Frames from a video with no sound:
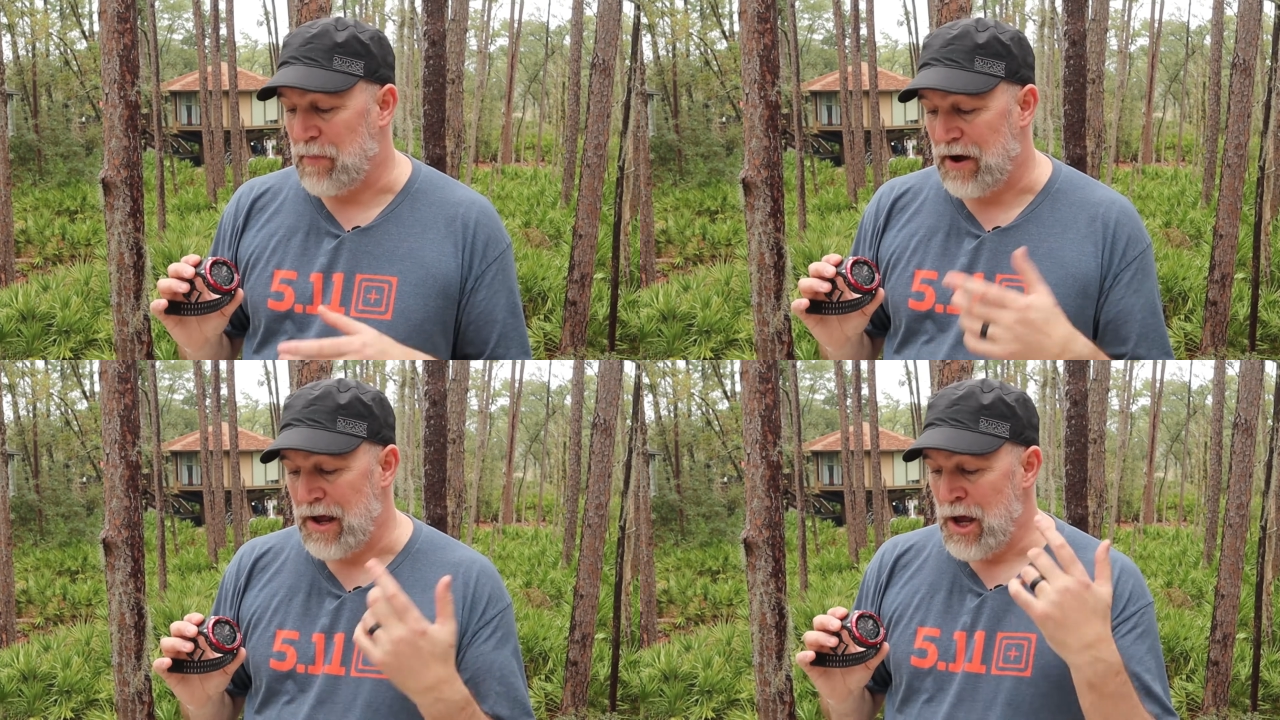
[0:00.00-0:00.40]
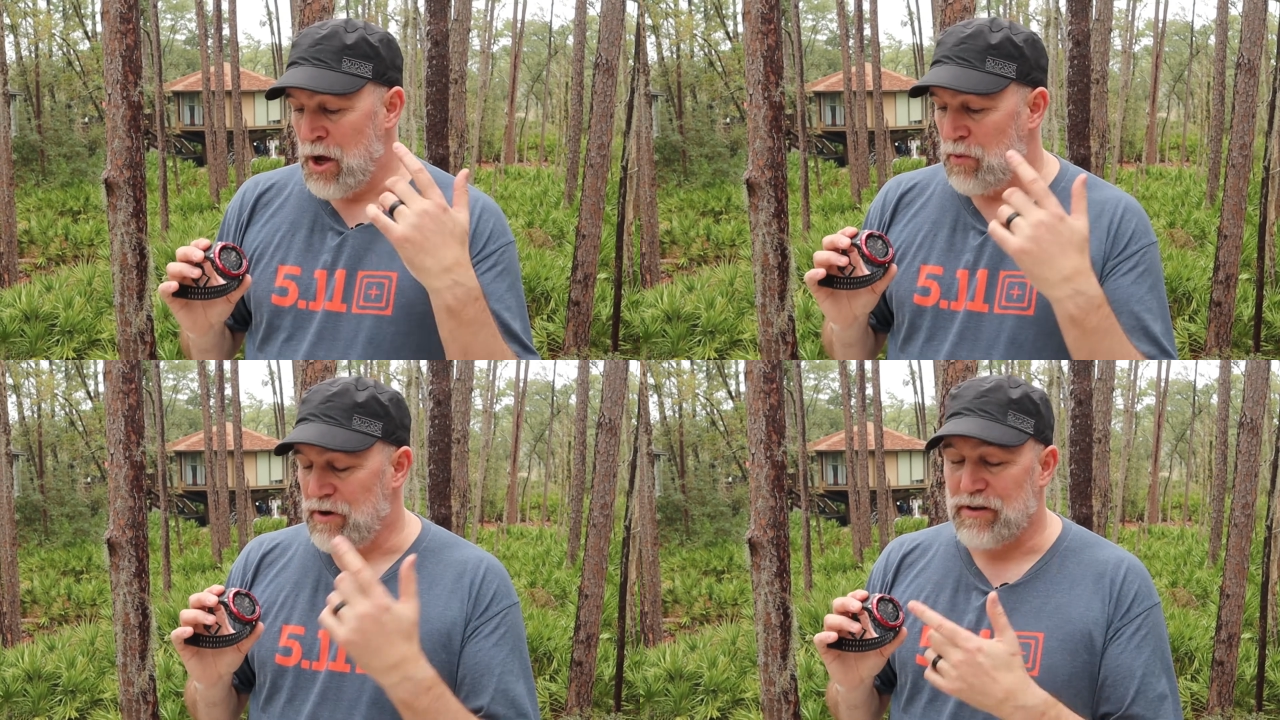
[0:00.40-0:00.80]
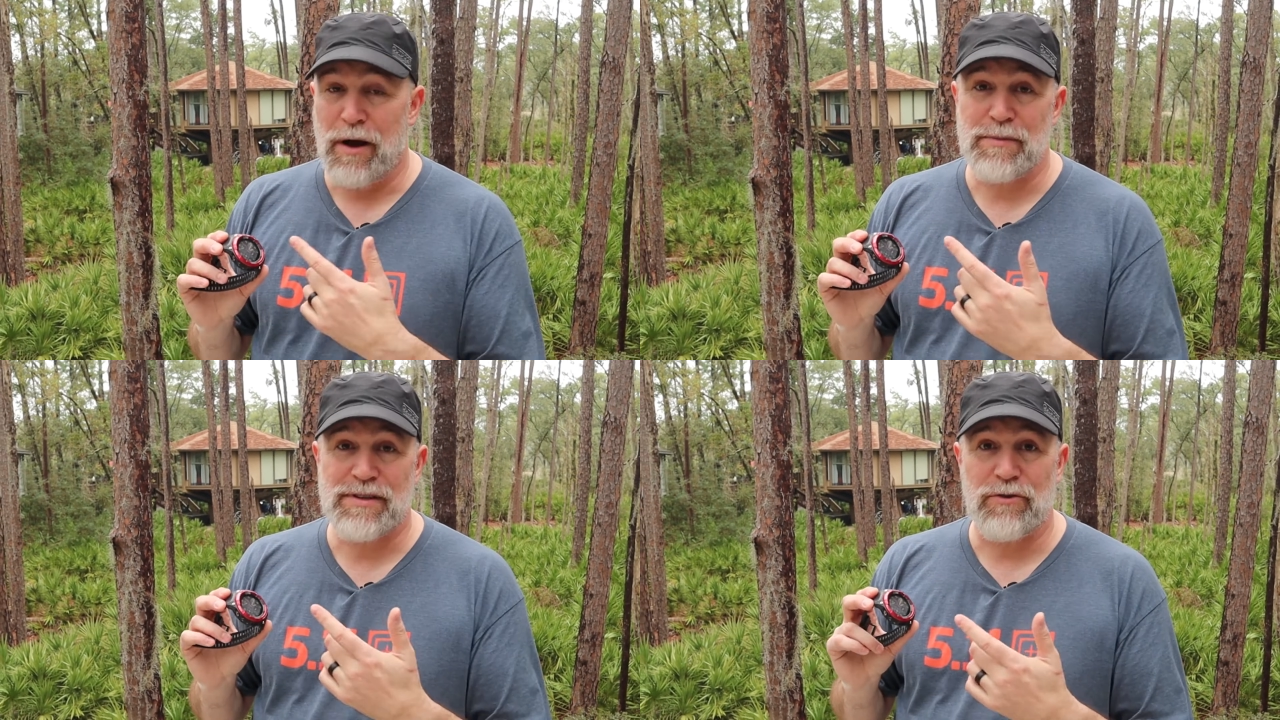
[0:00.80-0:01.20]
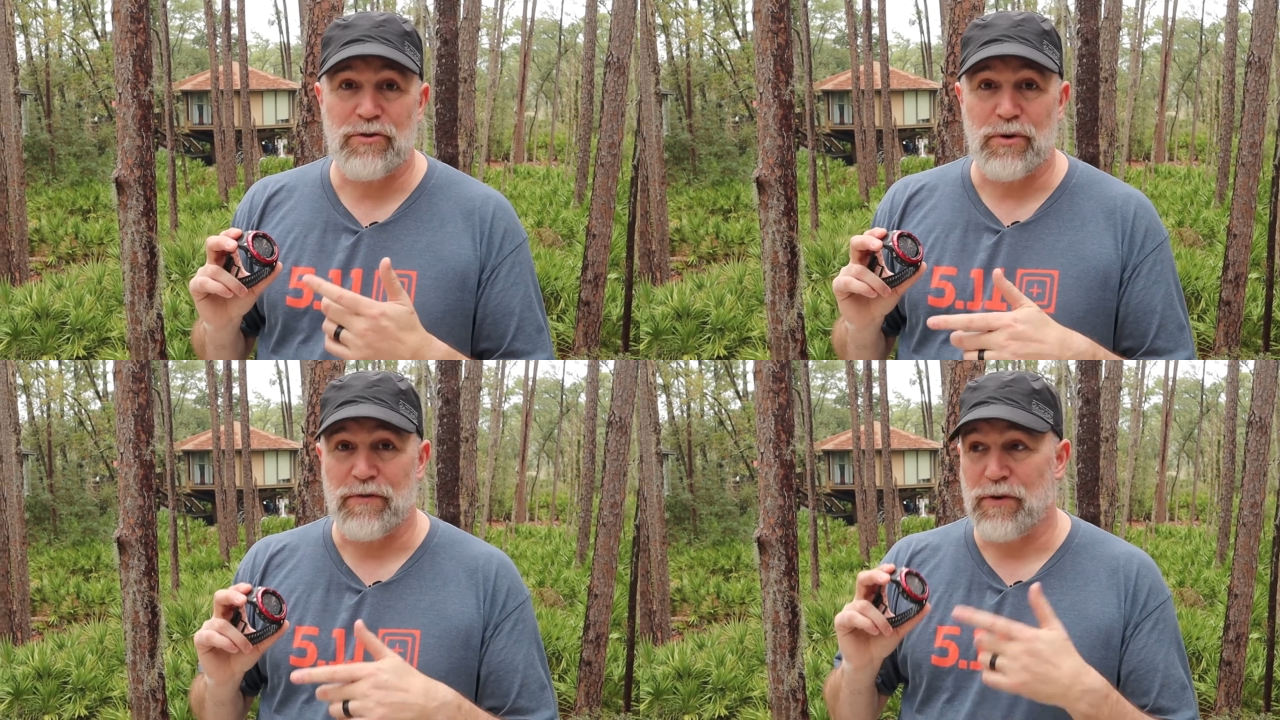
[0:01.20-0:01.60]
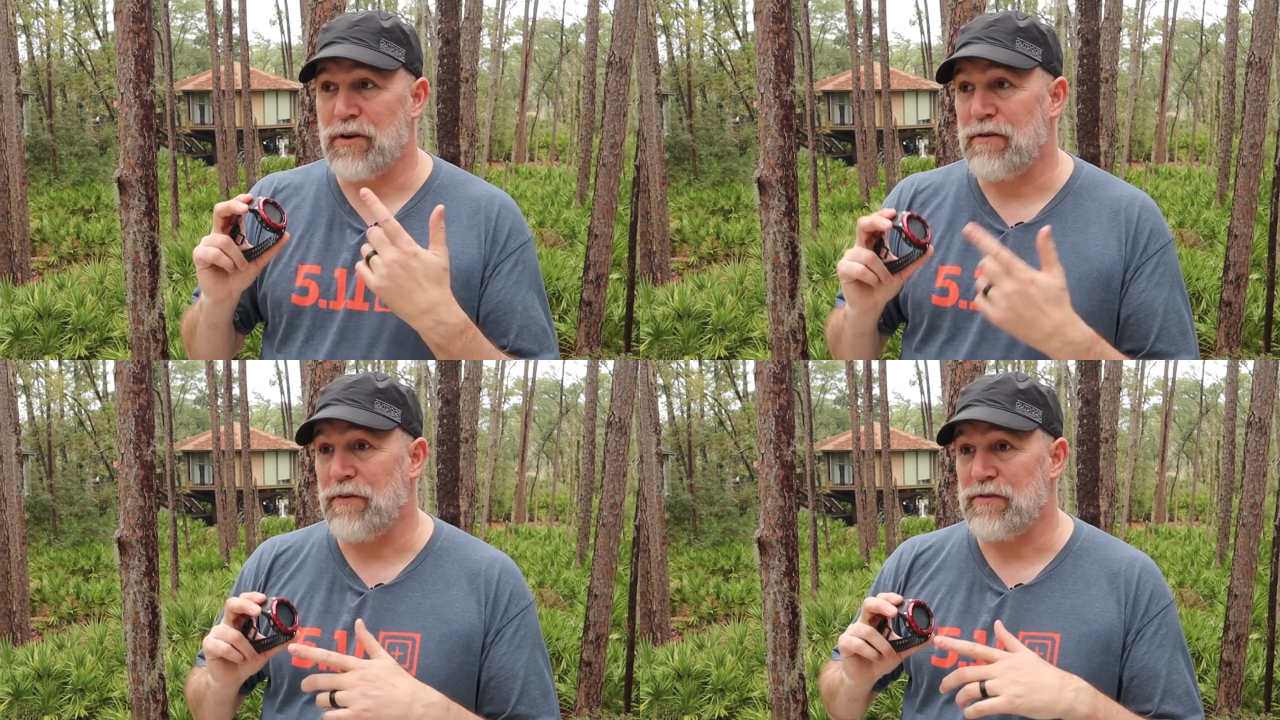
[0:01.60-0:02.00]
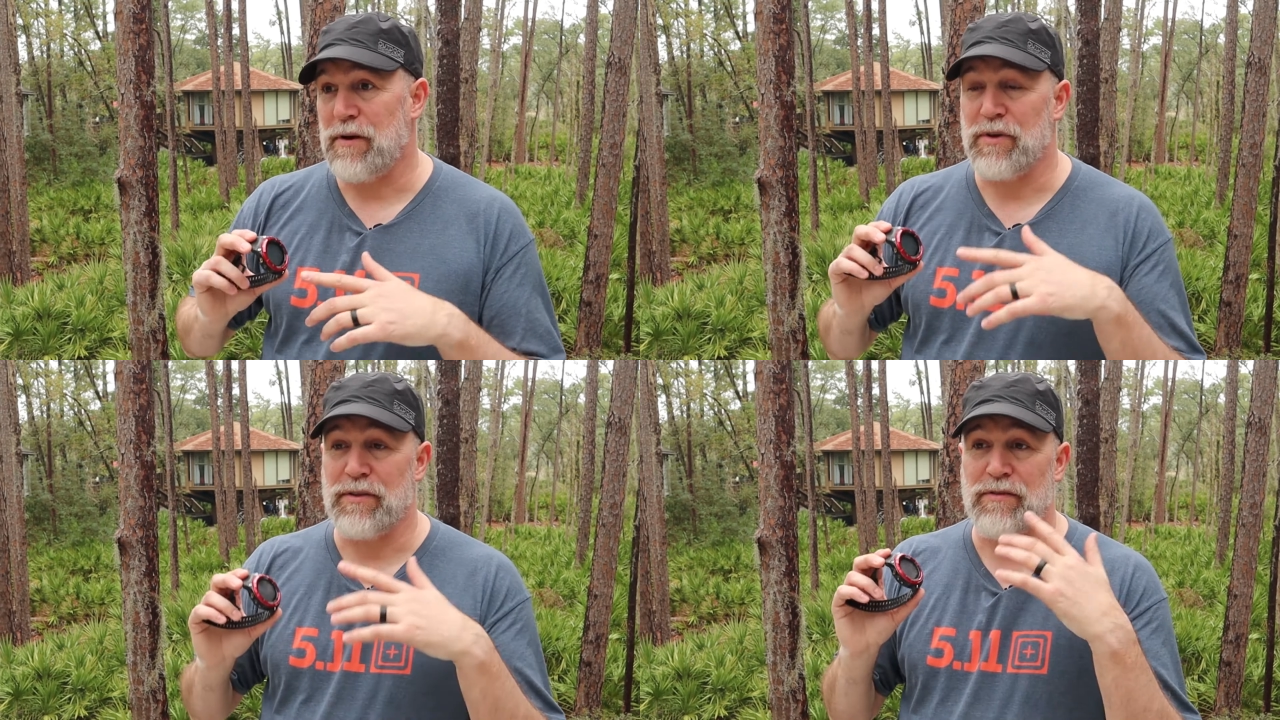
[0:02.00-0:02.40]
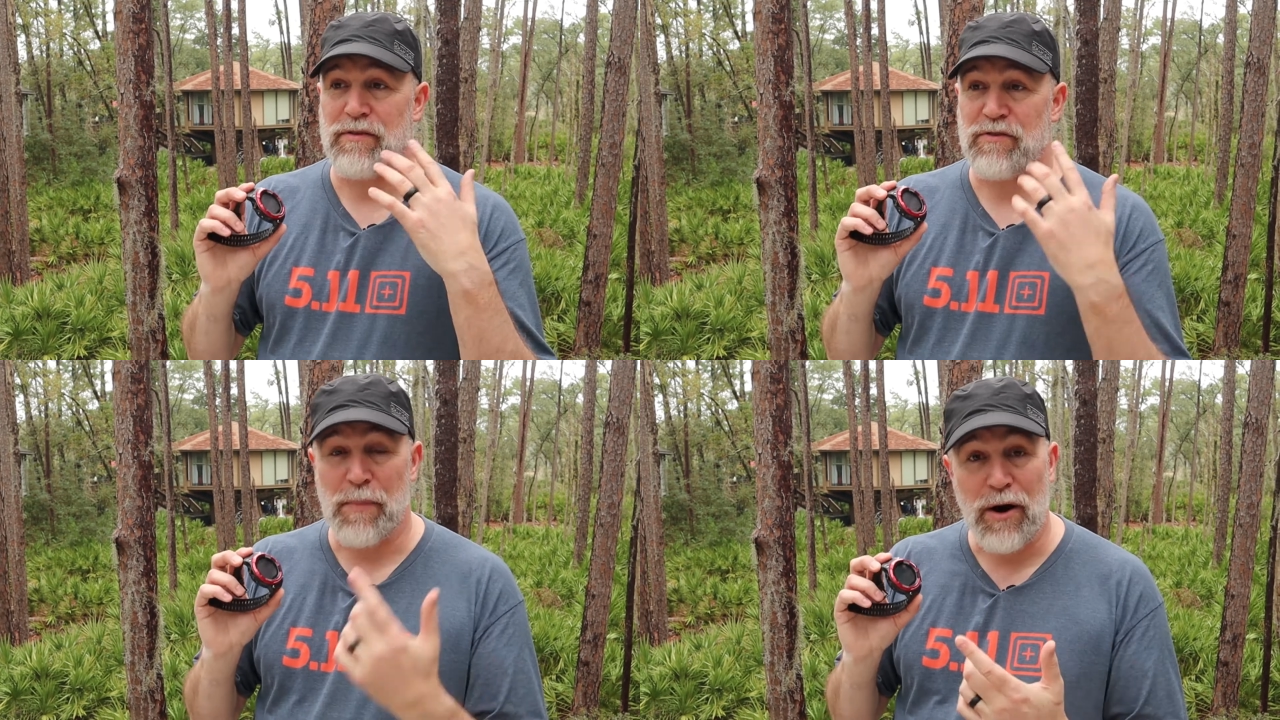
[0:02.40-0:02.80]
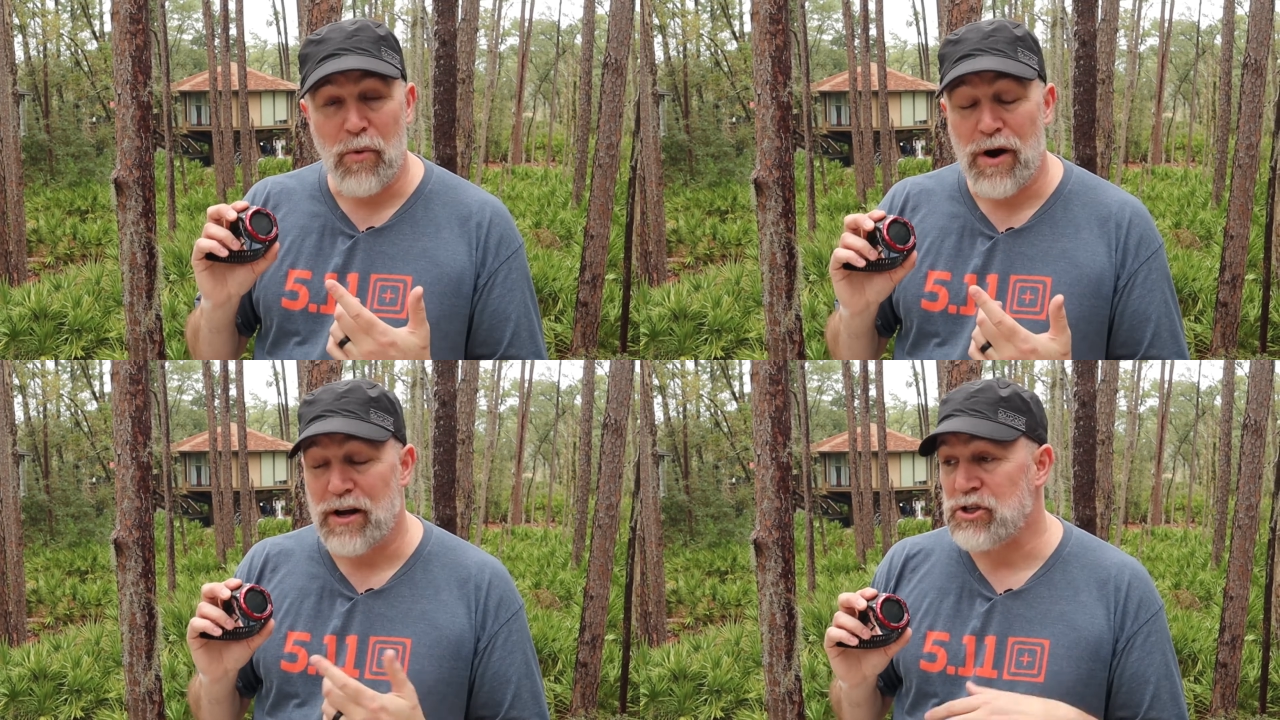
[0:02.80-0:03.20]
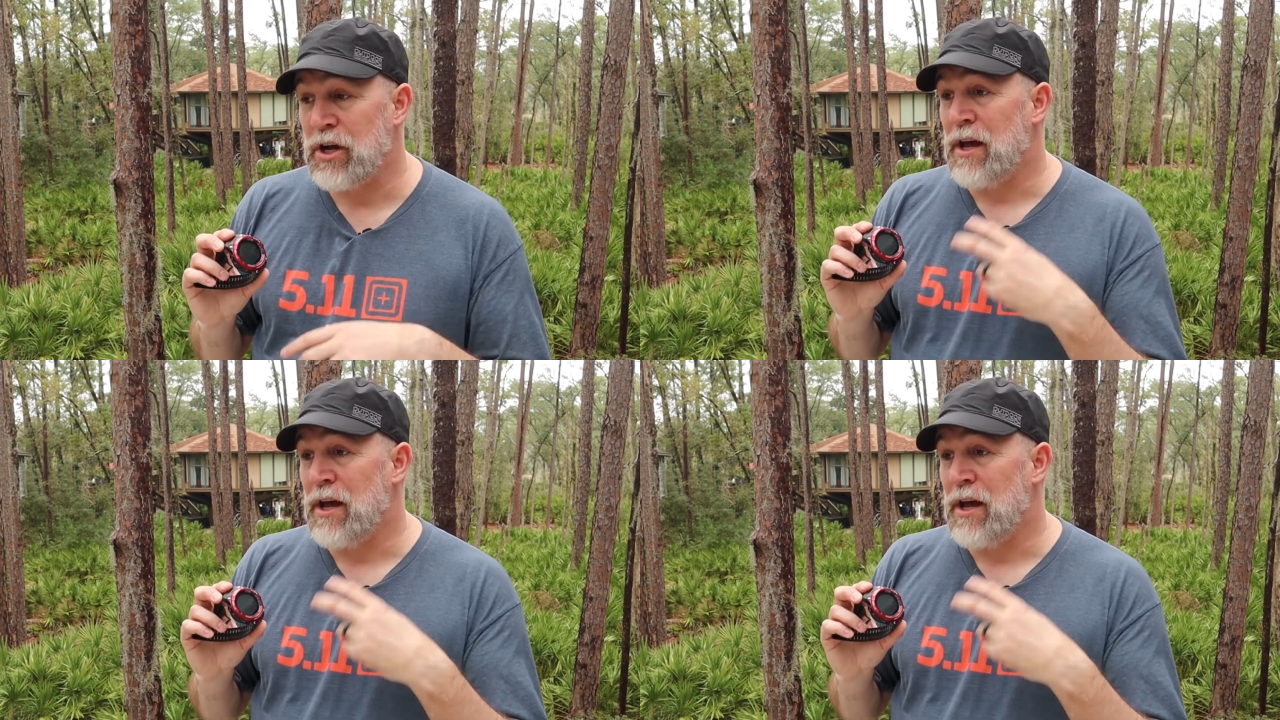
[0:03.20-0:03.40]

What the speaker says: but when it comes down to it, if you're looking for something that's a smartwatch,